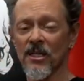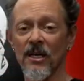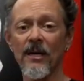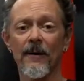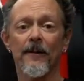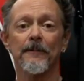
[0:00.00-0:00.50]

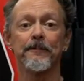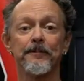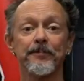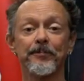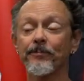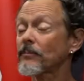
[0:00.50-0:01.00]
C?
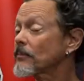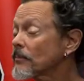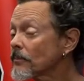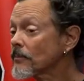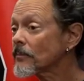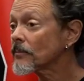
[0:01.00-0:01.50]

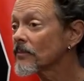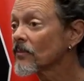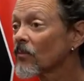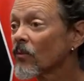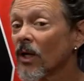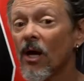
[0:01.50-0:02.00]
Rashawn
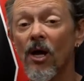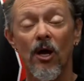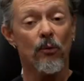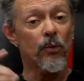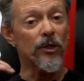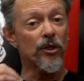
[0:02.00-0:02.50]
A.
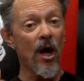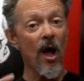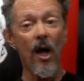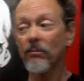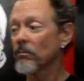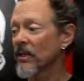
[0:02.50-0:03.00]

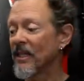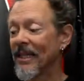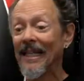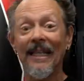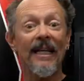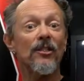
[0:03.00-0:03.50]
Rashawn.
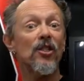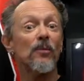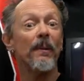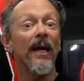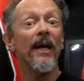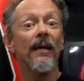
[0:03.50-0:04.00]
Let's
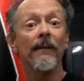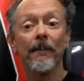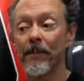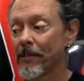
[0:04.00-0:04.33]
spin.